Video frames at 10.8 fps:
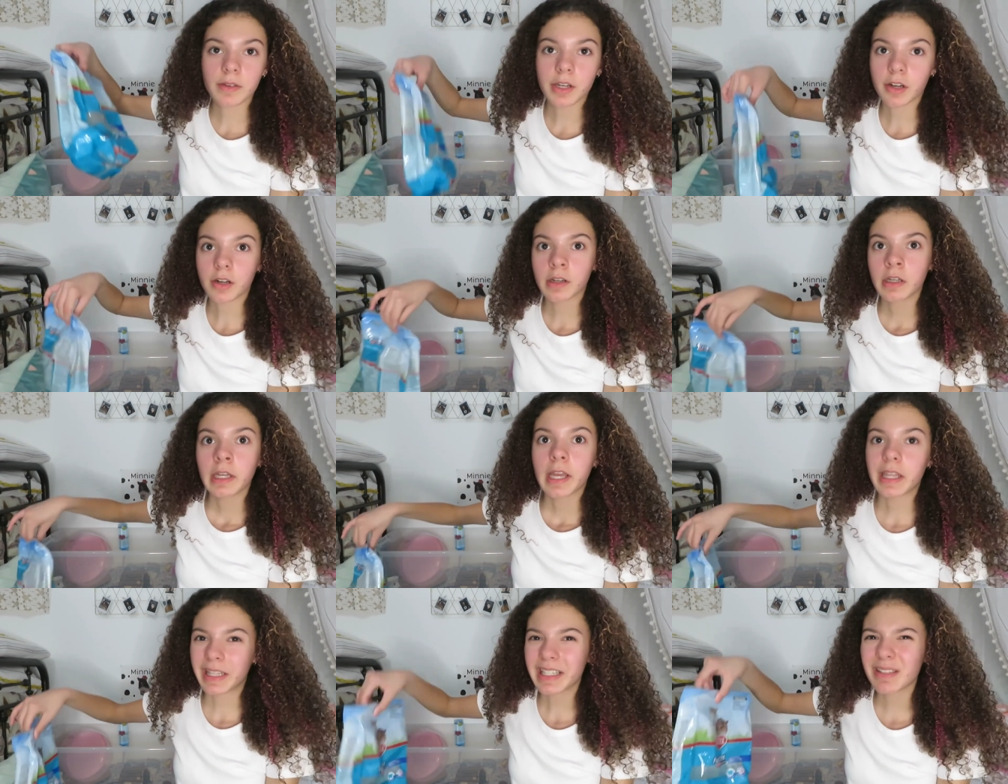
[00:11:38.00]
feed her.
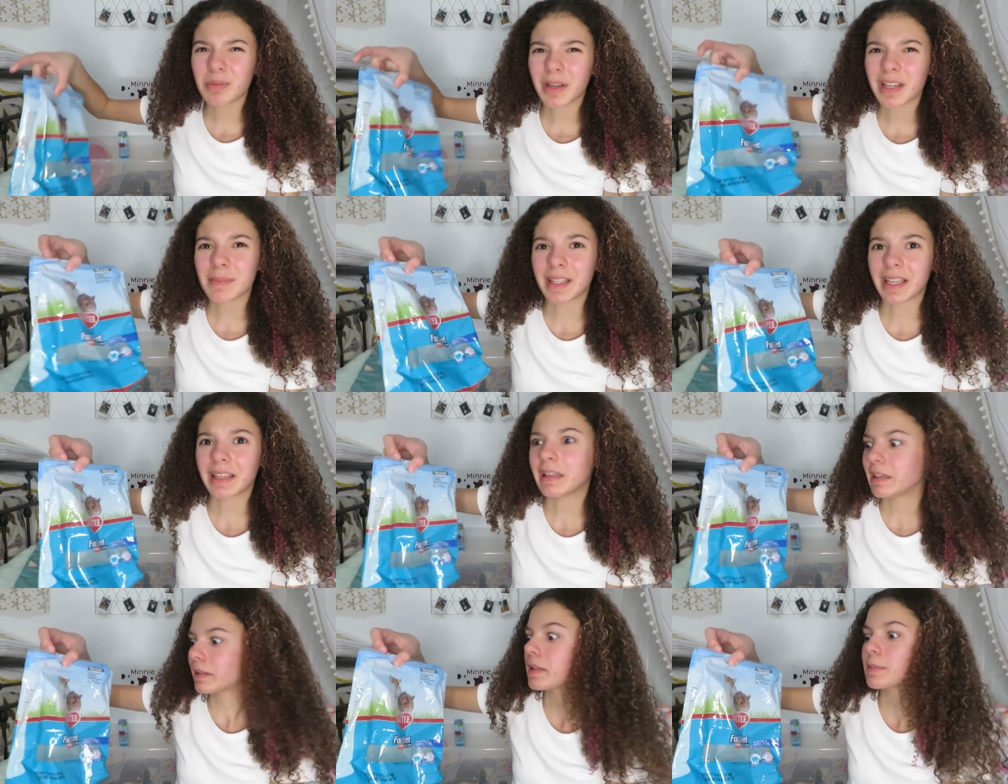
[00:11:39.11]
And then this will probably be the
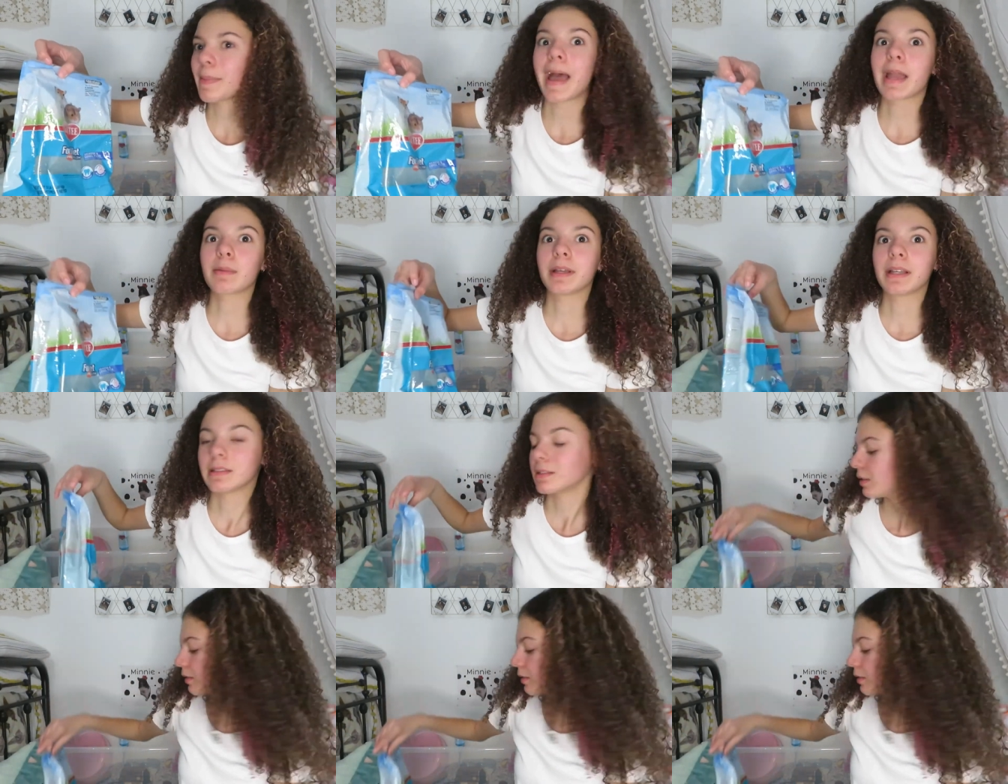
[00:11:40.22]
end of this bag because